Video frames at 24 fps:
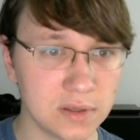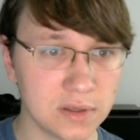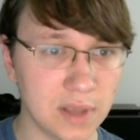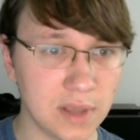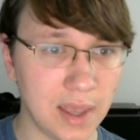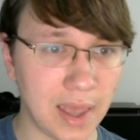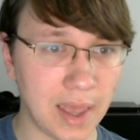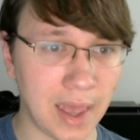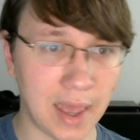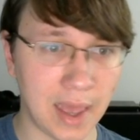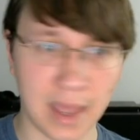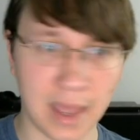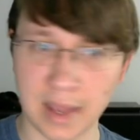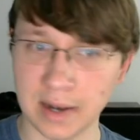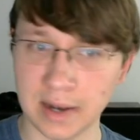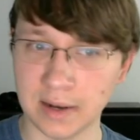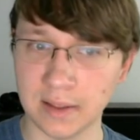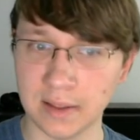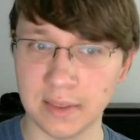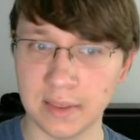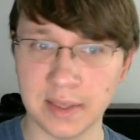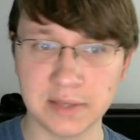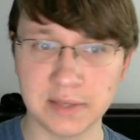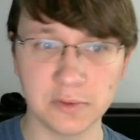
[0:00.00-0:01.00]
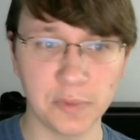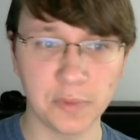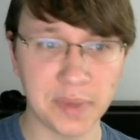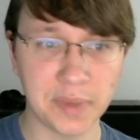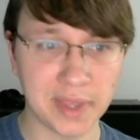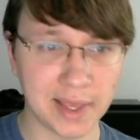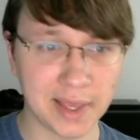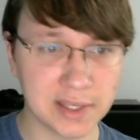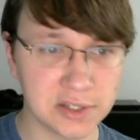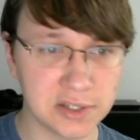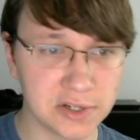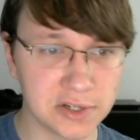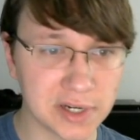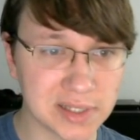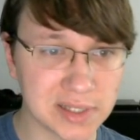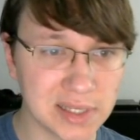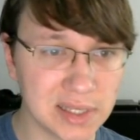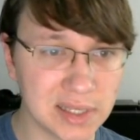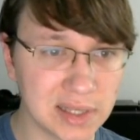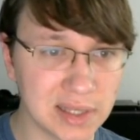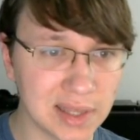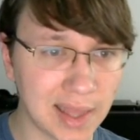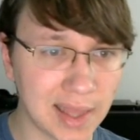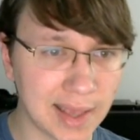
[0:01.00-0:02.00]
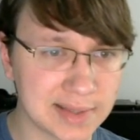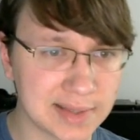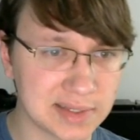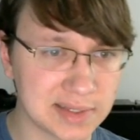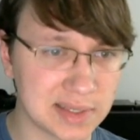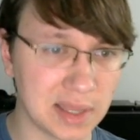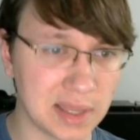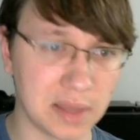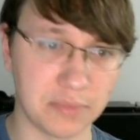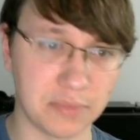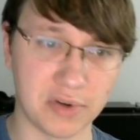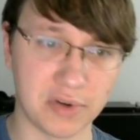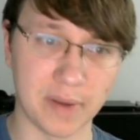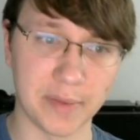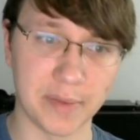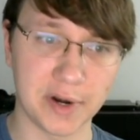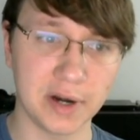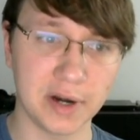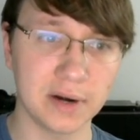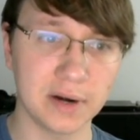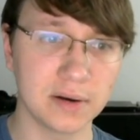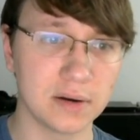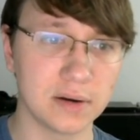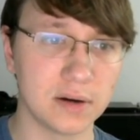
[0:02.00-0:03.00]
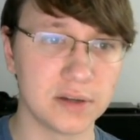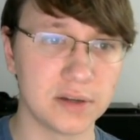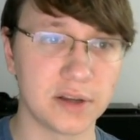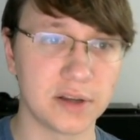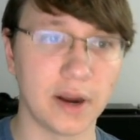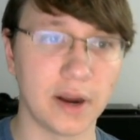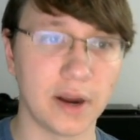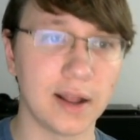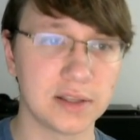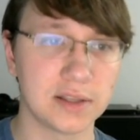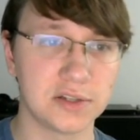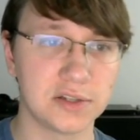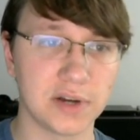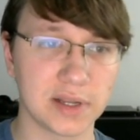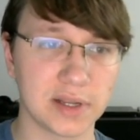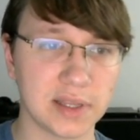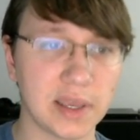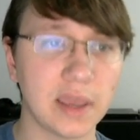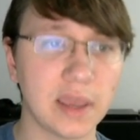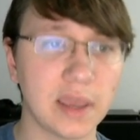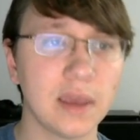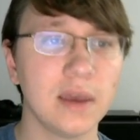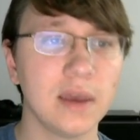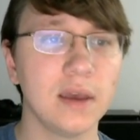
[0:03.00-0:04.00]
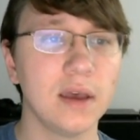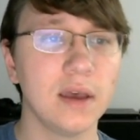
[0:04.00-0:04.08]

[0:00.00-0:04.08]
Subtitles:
And this will be like strictly less than the perimeter, or sorry, not strictly.